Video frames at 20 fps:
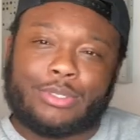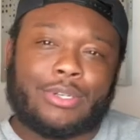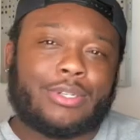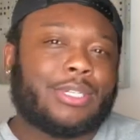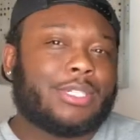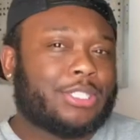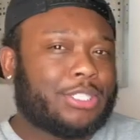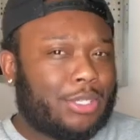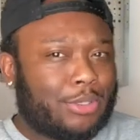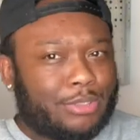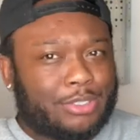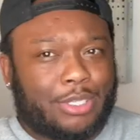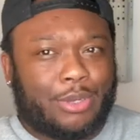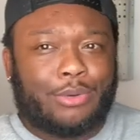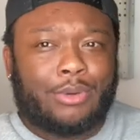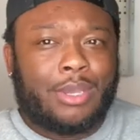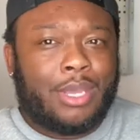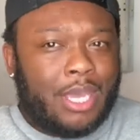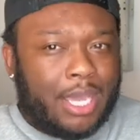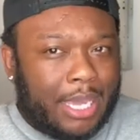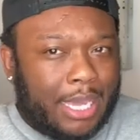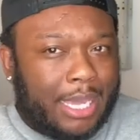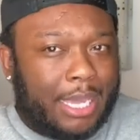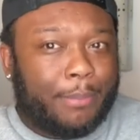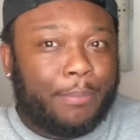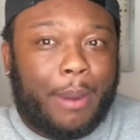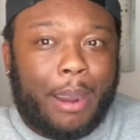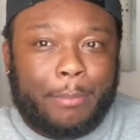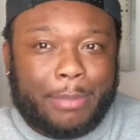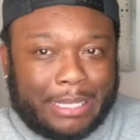on this show, so he
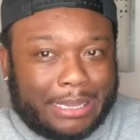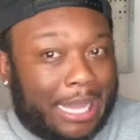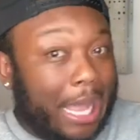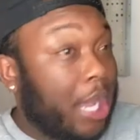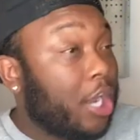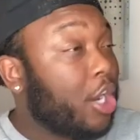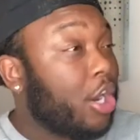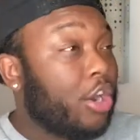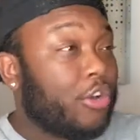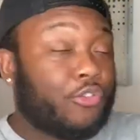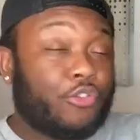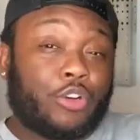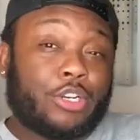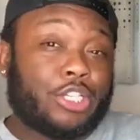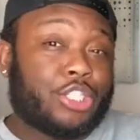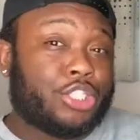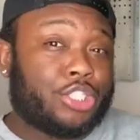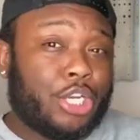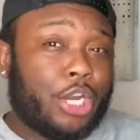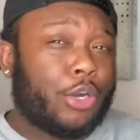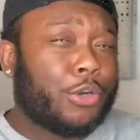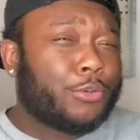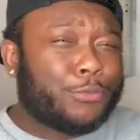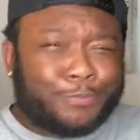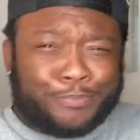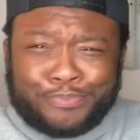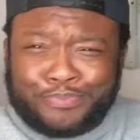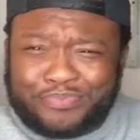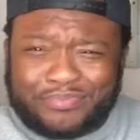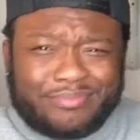probably like her for the show.